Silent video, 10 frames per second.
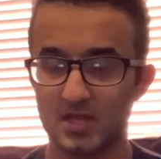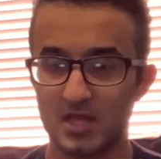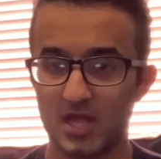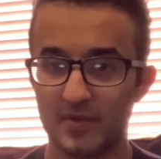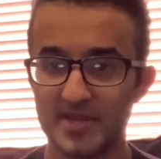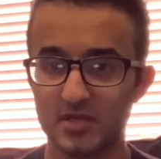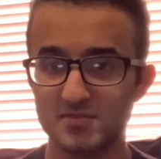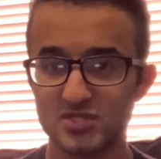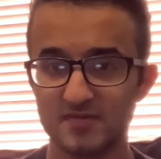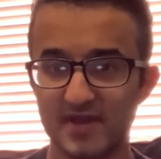When it
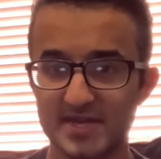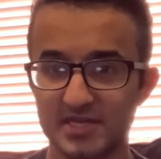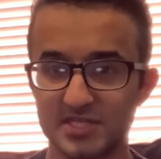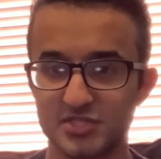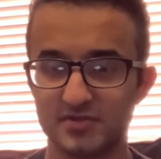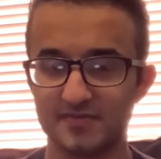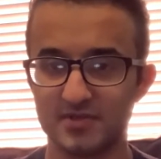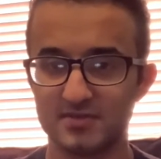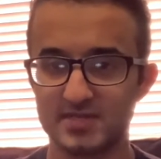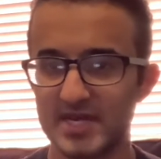comes to finding literature
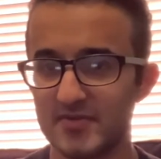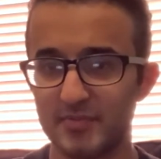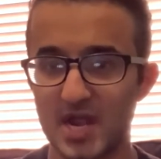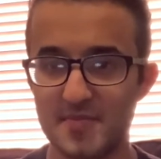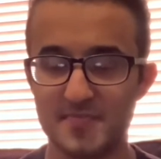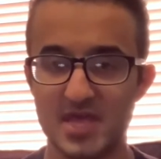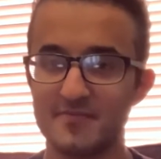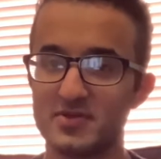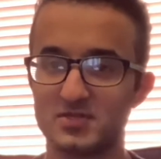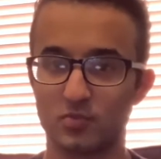reviews and even primary
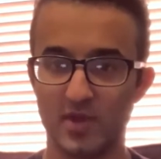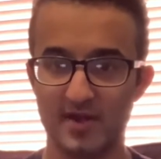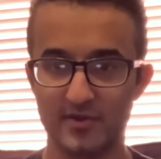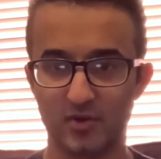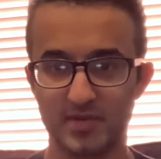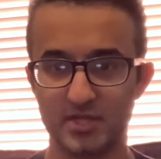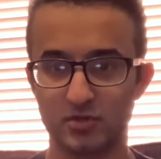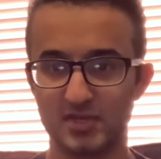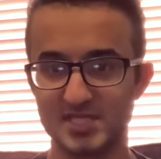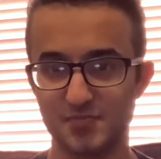papers, where I normally
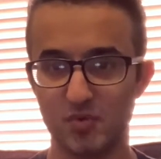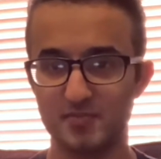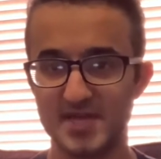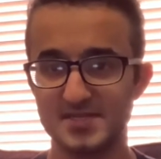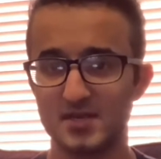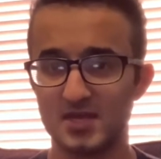go is PubMed,